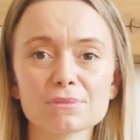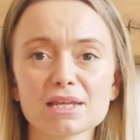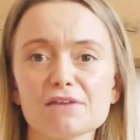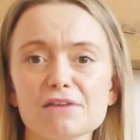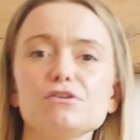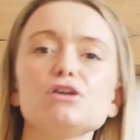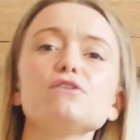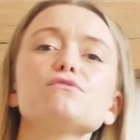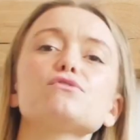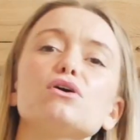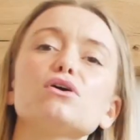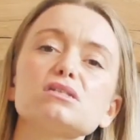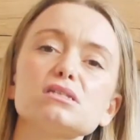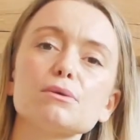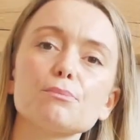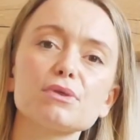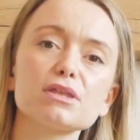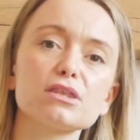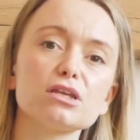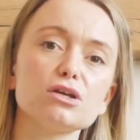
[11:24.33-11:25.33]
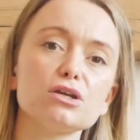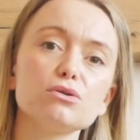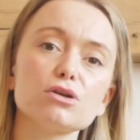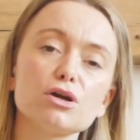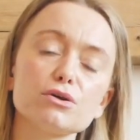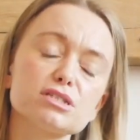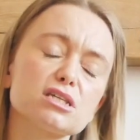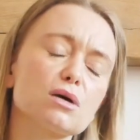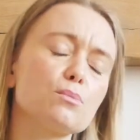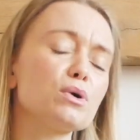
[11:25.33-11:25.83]
If you've got something that you
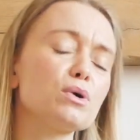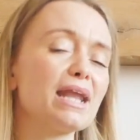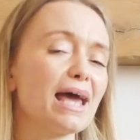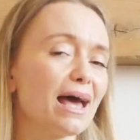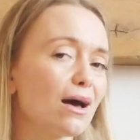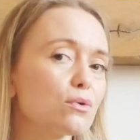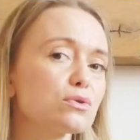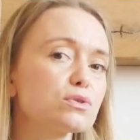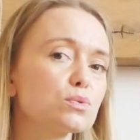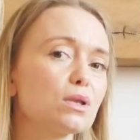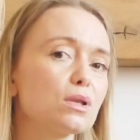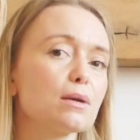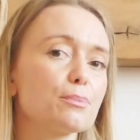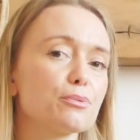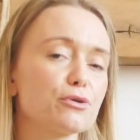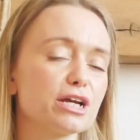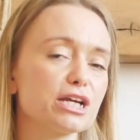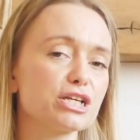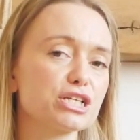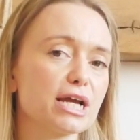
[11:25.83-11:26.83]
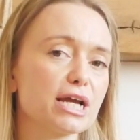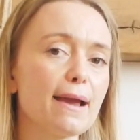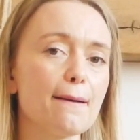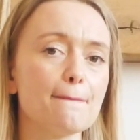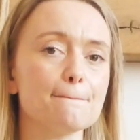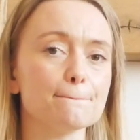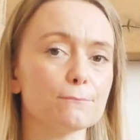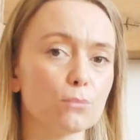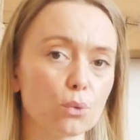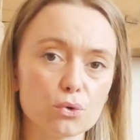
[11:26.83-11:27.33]
know someone else will
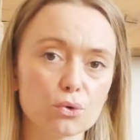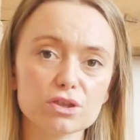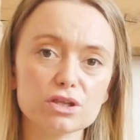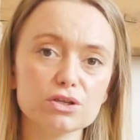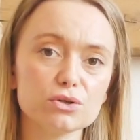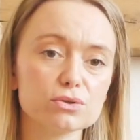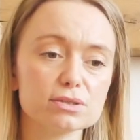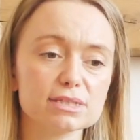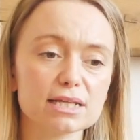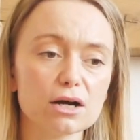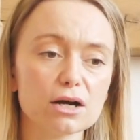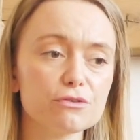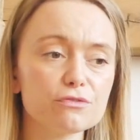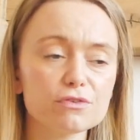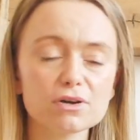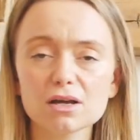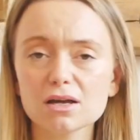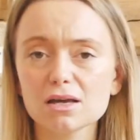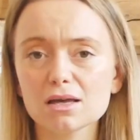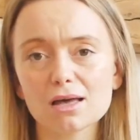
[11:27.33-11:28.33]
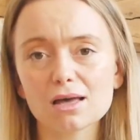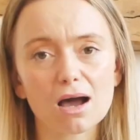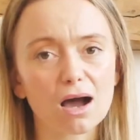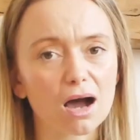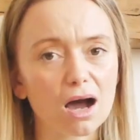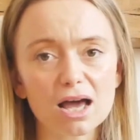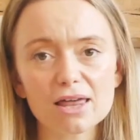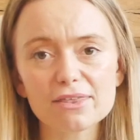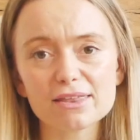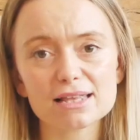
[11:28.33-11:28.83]
appreciate more than yourself,
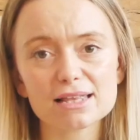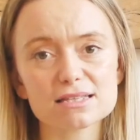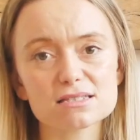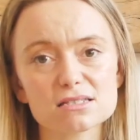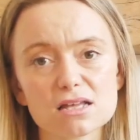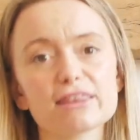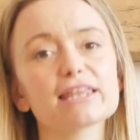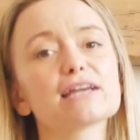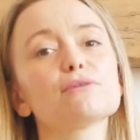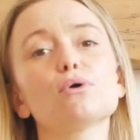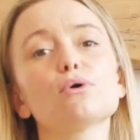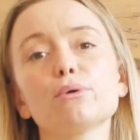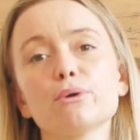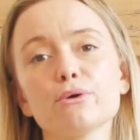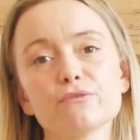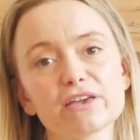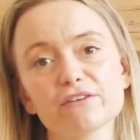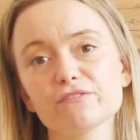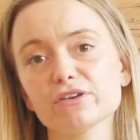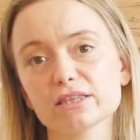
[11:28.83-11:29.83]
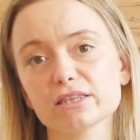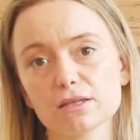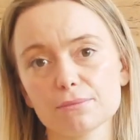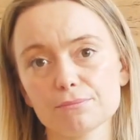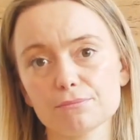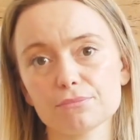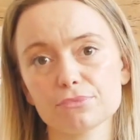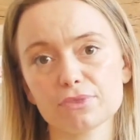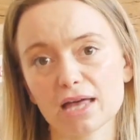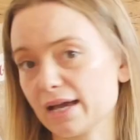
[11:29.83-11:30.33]
I think there's nothing wrong with giving
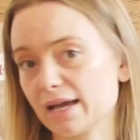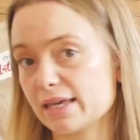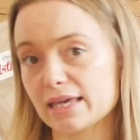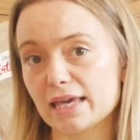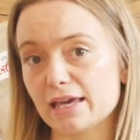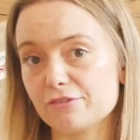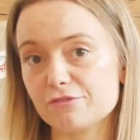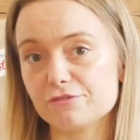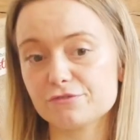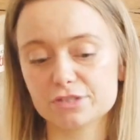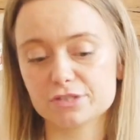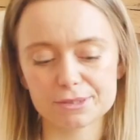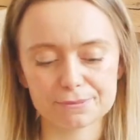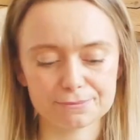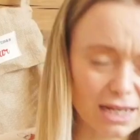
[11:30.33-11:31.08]
them that gift.